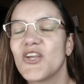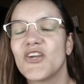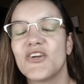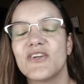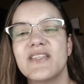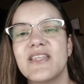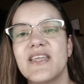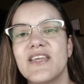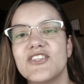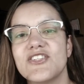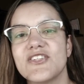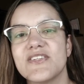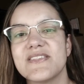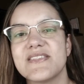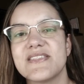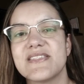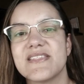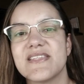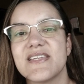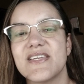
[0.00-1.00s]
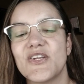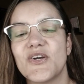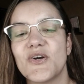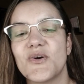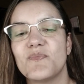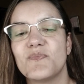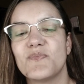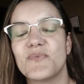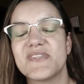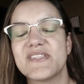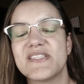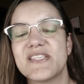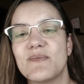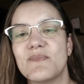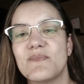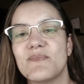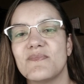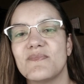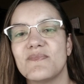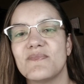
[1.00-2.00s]
couldn't they just, put
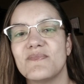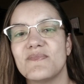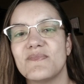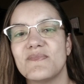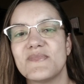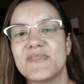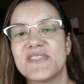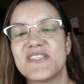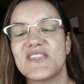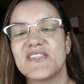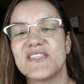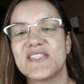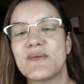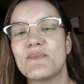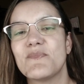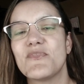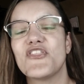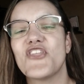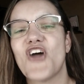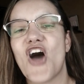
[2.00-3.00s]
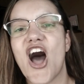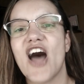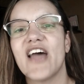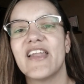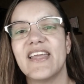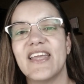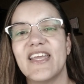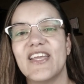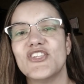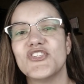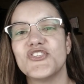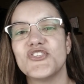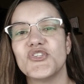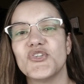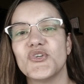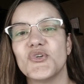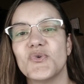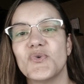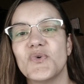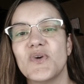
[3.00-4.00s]
some thought
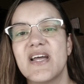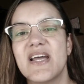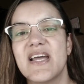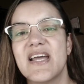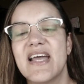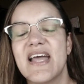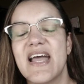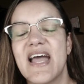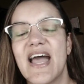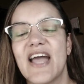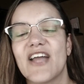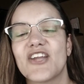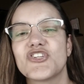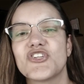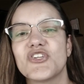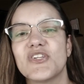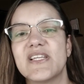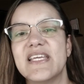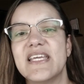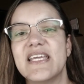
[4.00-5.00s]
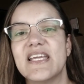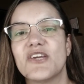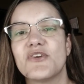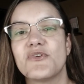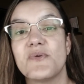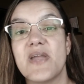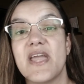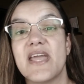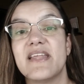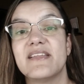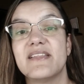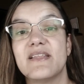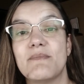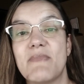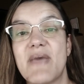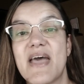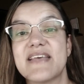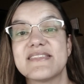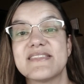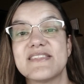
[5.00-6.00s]
into actually creating the
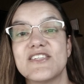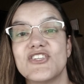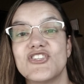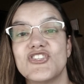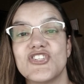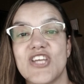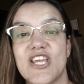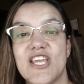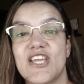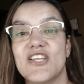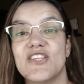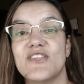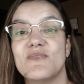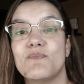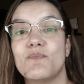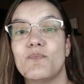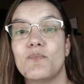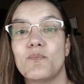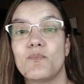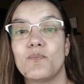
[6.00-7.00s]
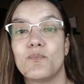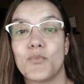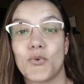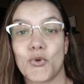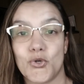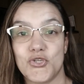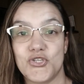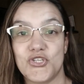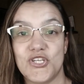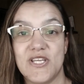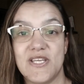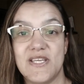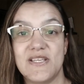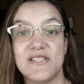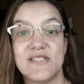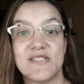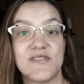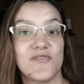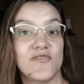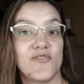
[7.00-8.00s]
message in
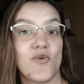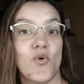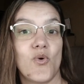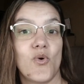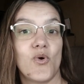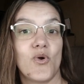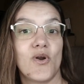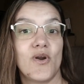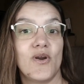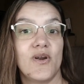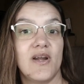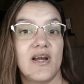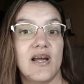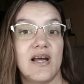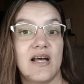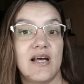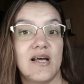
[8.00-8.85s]
Portuguese for